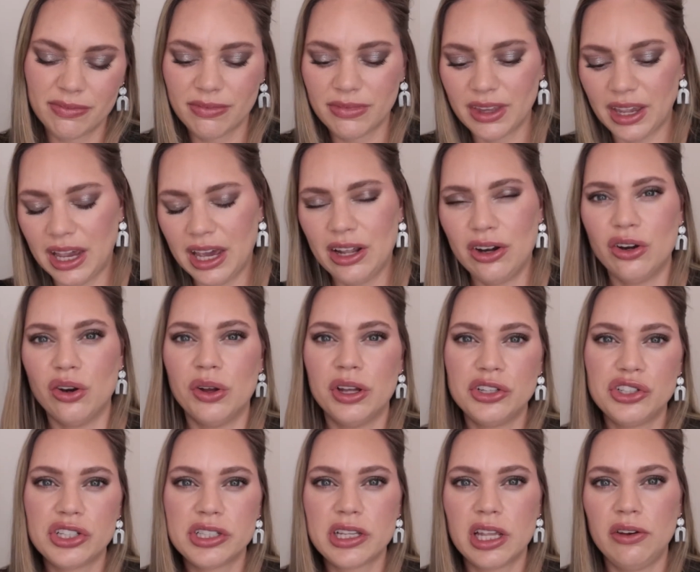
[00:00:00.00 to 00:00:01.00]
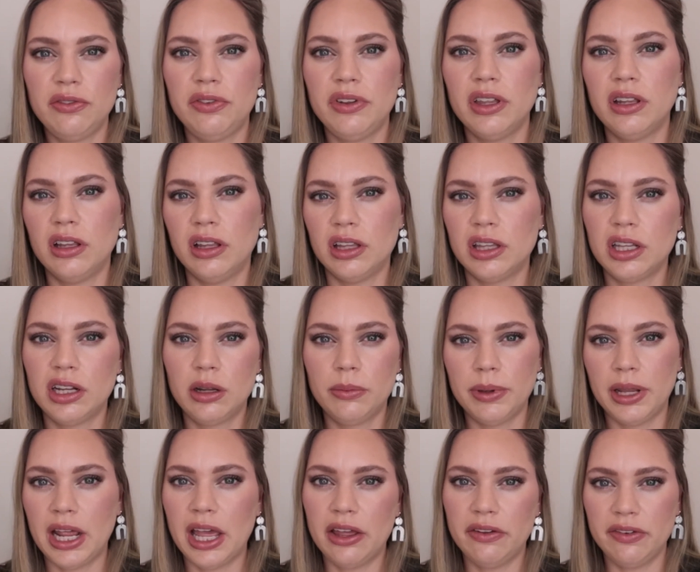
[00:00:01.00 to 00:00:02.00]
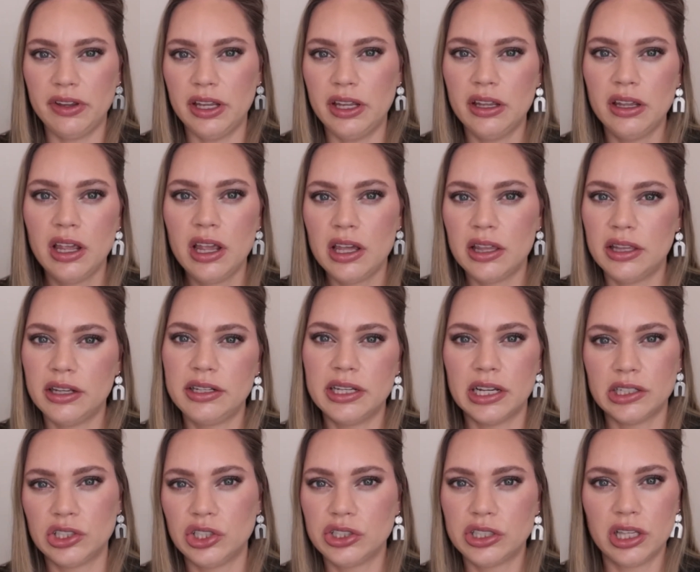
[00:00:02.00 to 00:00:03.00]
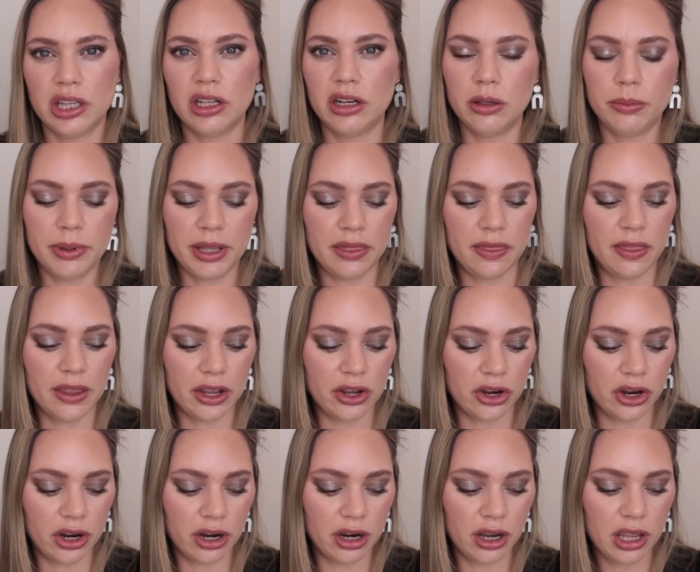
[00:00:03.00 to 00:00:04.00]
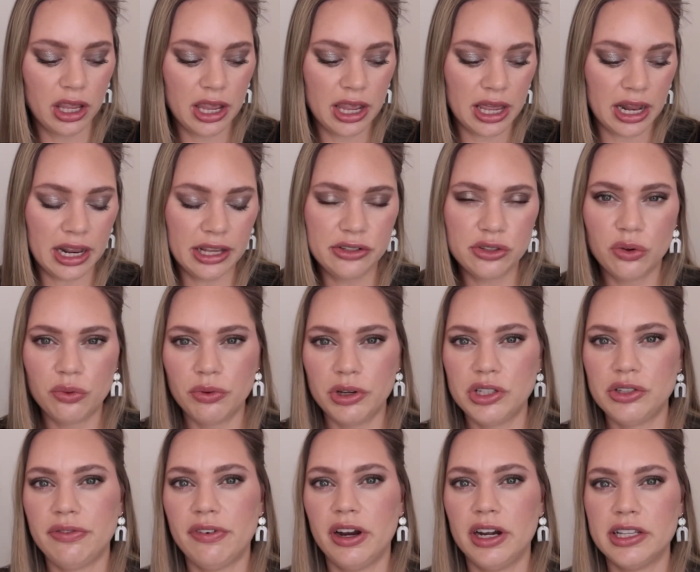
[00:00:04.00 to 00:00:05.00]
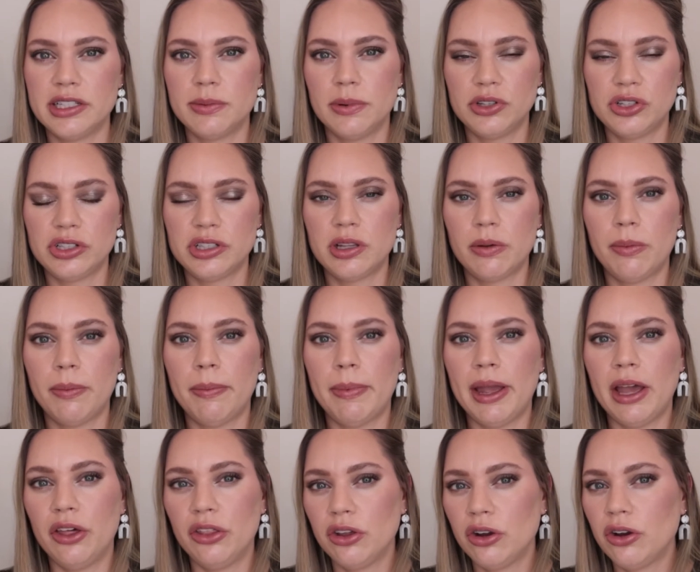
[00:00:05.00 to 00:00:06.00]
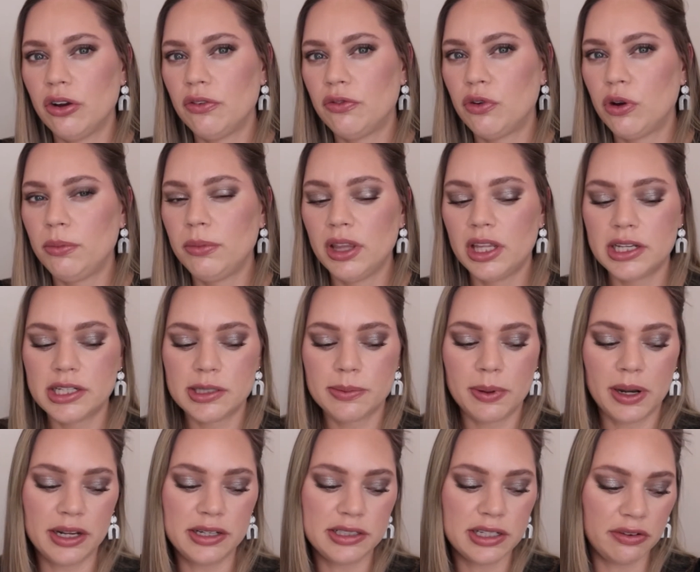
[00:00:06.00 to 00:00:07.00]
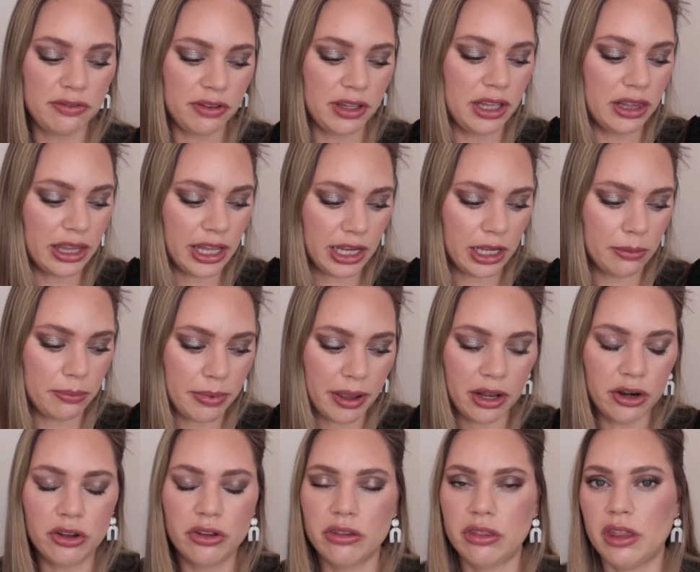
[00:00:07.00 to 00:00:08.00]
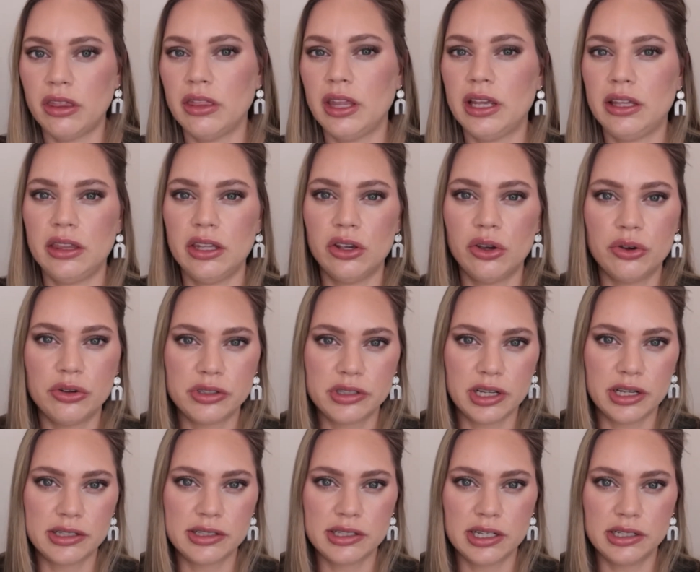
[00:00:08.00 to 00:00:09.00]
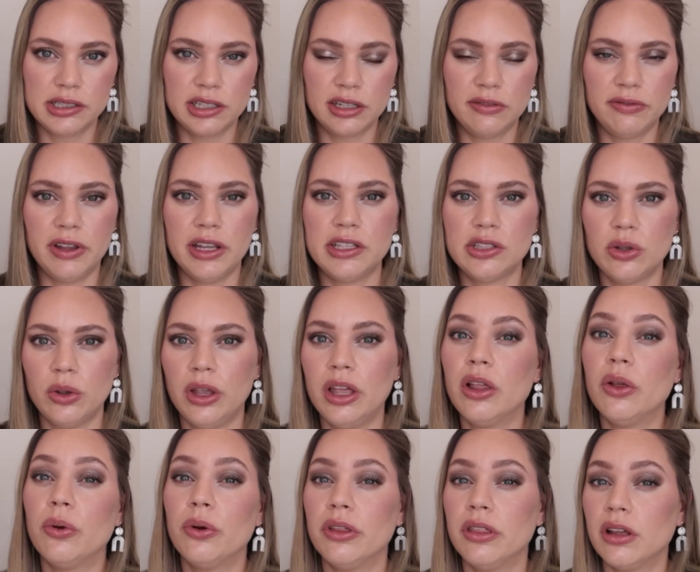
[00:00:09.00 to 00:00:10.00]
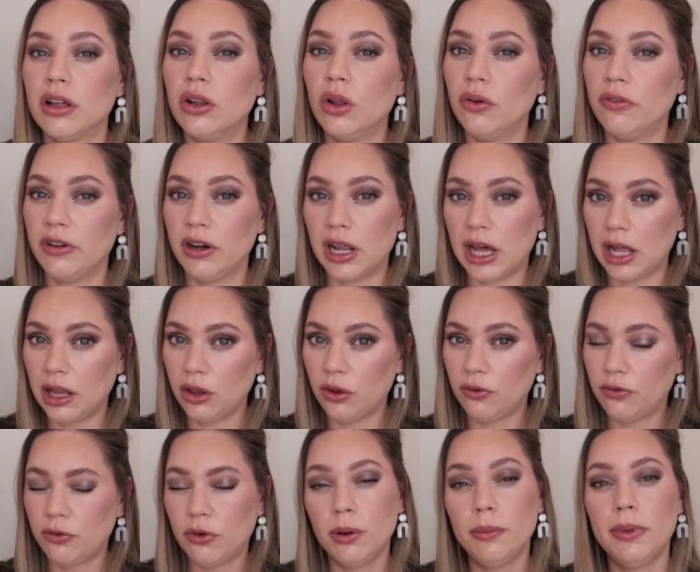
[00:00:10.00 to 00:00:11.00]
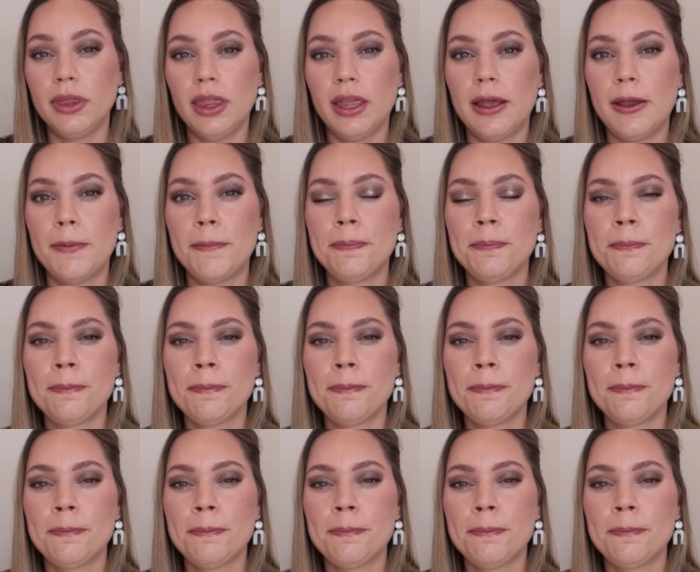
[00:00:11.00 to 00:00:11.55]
I don't know, it just can feel a little bit heavy. The texture's a little bit thicker, and I don't reach for it as much as some of my other formulas, but I definitely like it better than like the Kosas Tinted Face Oil or the Clove and Hallow formula.